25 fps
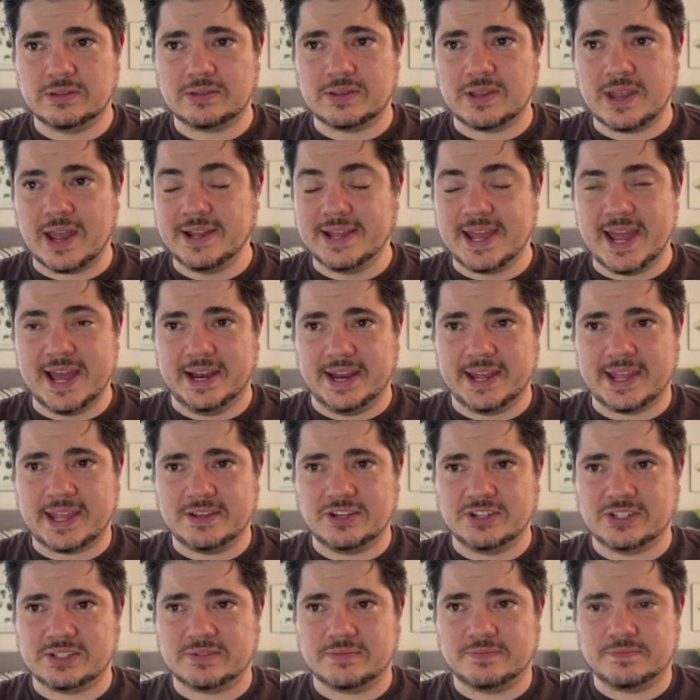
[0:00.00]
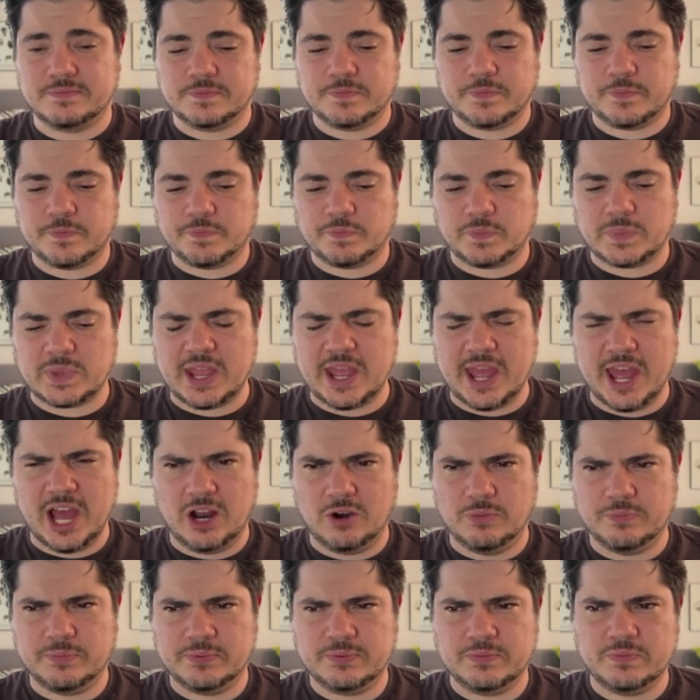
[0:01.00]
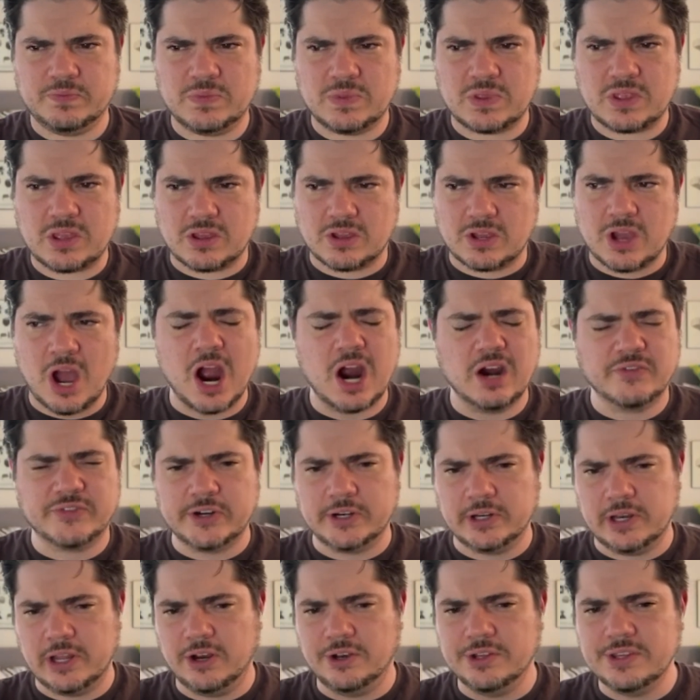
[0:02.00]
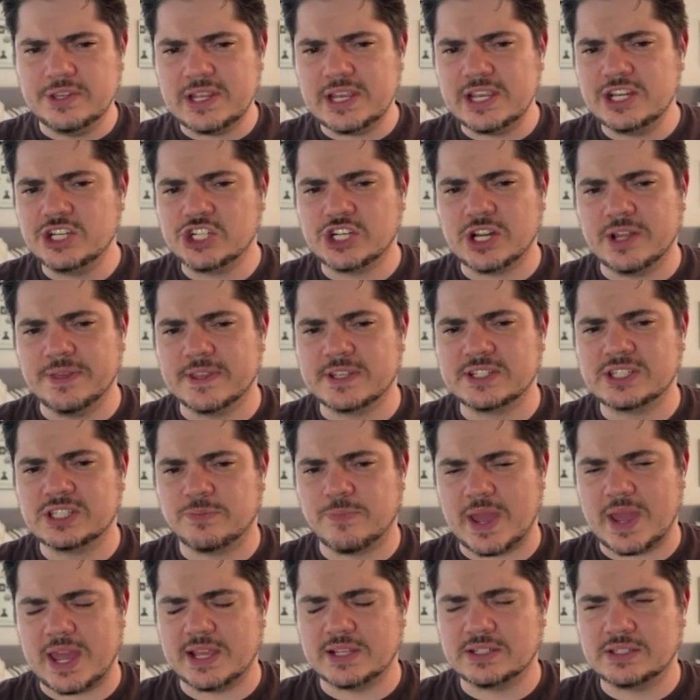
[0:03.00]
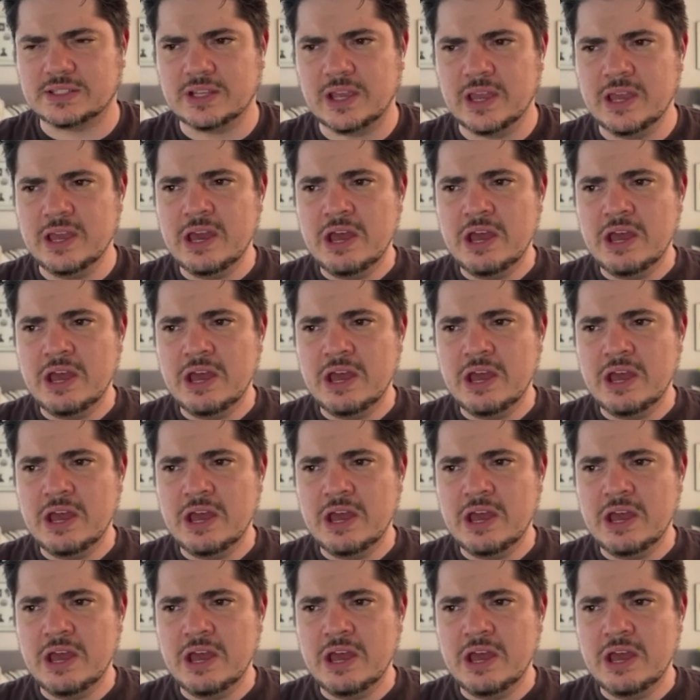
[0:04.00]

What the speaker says: again, like just help to carve a little niche in the space,